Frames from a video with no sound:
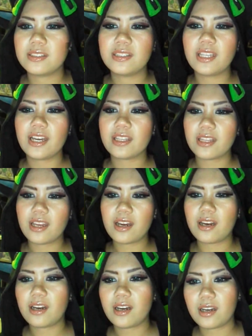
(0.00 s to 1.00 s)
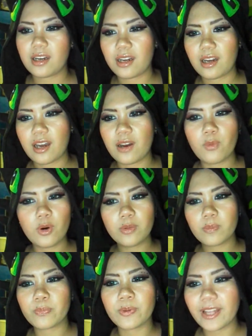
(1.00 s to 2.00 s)
that I
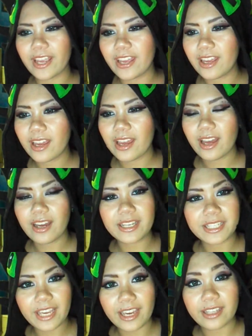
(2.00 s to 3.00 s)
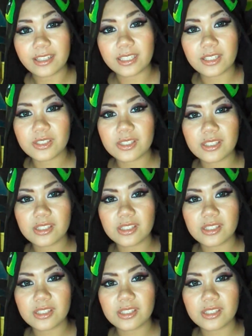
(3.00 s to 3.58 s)
won't play again because